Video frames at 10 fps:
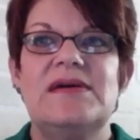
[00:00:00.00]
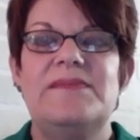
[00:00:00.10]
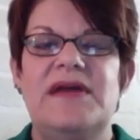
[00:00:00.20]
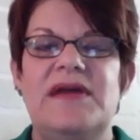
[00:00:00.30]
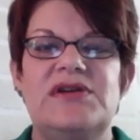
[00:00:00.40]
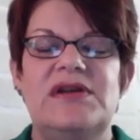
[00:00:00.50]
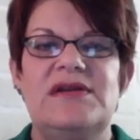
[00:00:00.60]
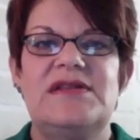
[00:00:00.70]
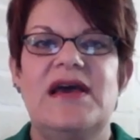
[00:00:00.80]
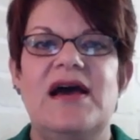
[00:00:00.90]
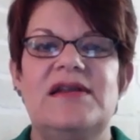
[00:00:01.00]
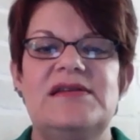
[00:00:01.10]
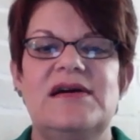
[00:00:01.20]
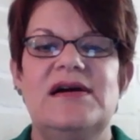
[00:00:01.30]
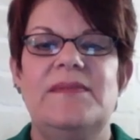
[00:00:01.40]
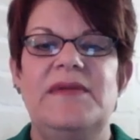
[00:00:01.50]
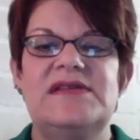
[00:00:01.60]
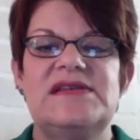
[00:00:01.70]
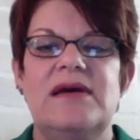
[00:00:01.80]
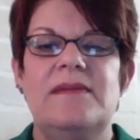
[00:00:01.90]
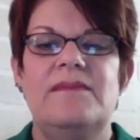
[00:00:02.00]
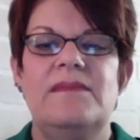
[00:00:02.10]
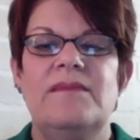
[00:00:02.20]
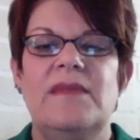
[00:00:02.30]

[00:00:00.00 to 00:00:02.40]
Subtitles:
mentioned that in some